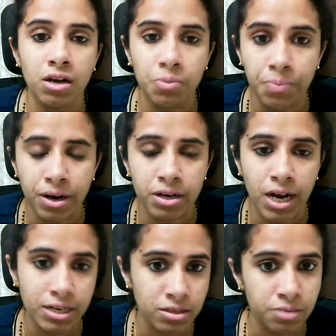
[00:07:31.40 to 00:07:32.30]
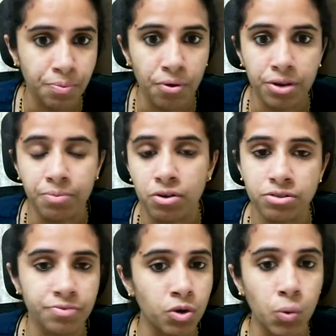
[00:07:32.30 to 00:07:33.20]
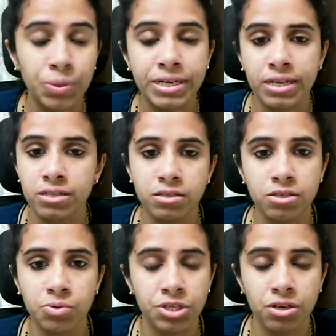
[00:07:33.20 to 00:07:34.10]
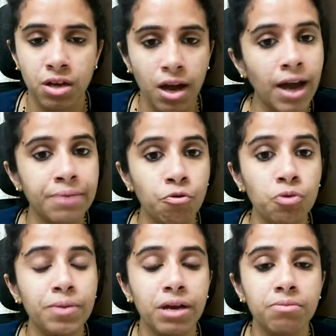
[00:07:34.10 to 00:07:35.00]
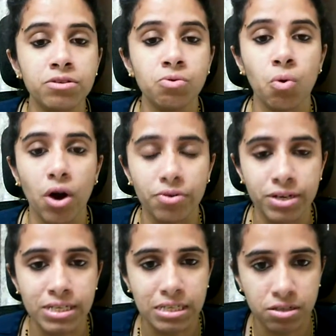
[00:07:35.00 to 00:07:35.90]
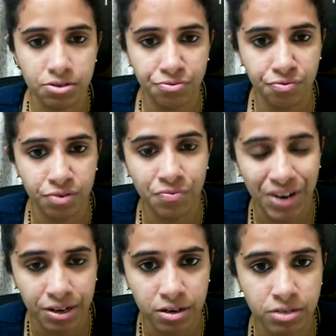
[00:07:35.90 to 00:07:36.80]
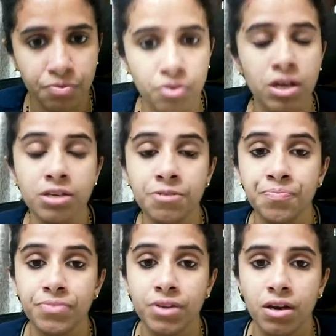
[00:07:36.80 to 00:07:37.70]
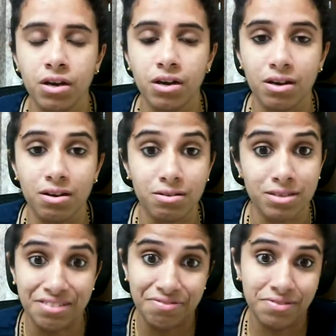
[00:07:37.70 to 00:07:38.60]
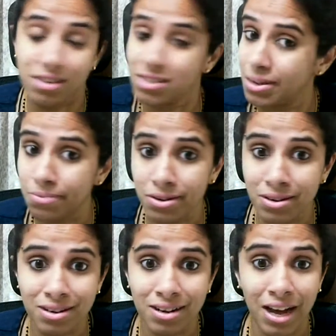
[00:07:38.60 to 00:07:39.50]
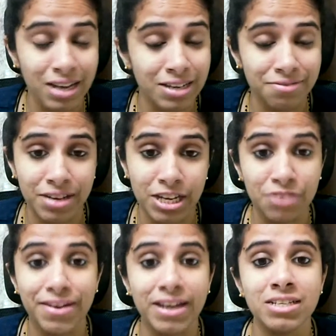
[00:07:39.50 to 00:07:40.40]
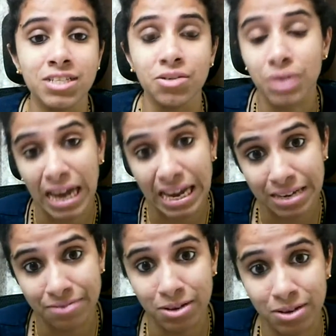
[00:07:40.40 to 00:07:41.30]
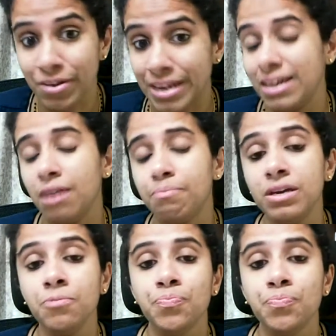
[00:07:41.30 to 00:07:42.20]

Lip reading: But at this point, because of the COVID-19 situation, I won't be able to go out in search of vendors for that. If there is someone, if I can find it out, I will be very happy,